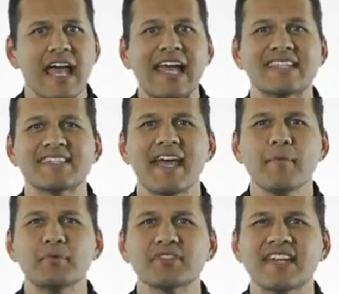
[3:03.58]
and
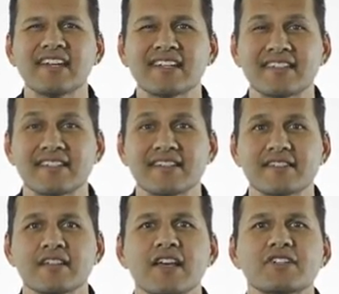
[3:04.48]
sample
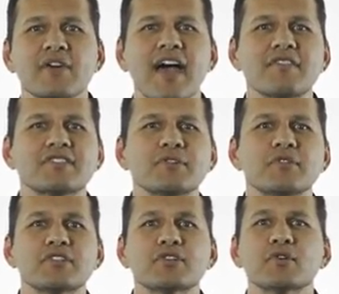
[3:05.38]
sentences to have
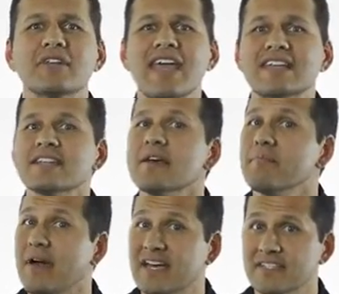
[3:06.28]
students create
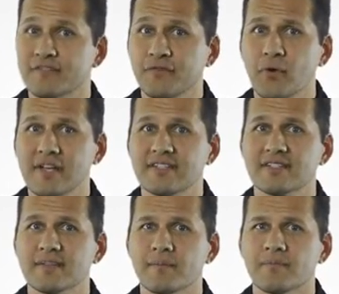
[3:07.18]
passive voice,